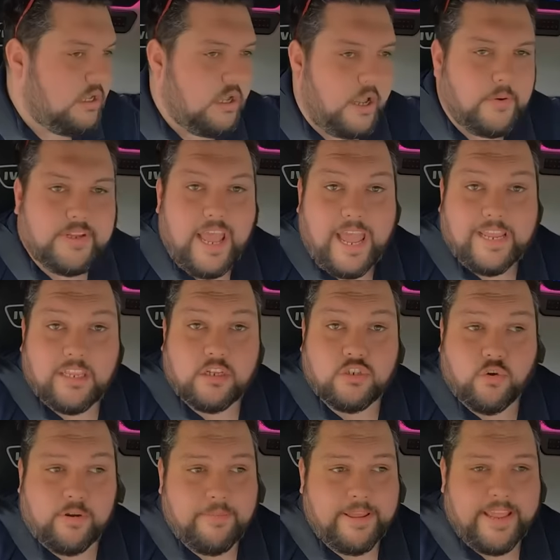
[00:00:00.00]
Okay, you
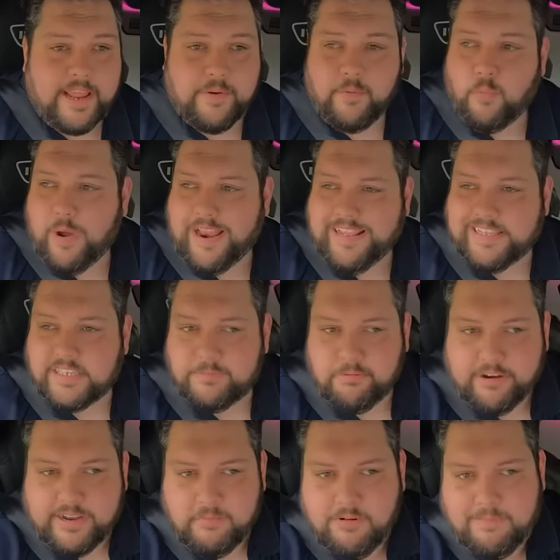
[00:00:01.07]
join me in
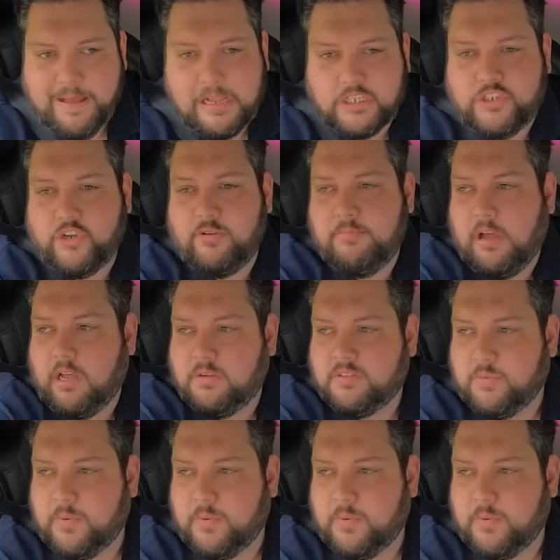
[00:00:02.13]
Wednesbury. We're about 2 miles